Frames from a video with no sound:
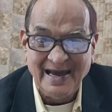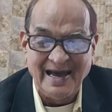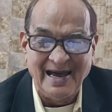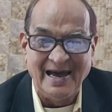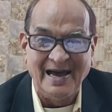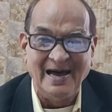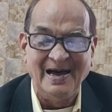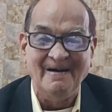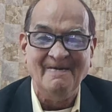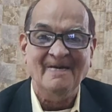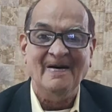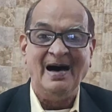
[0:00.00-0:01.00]

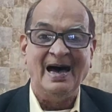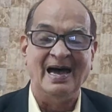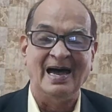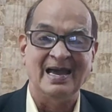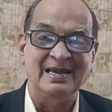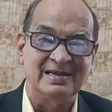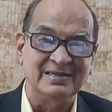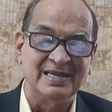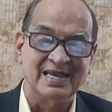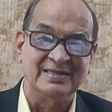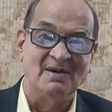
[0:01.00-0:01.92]
Uh, I, the,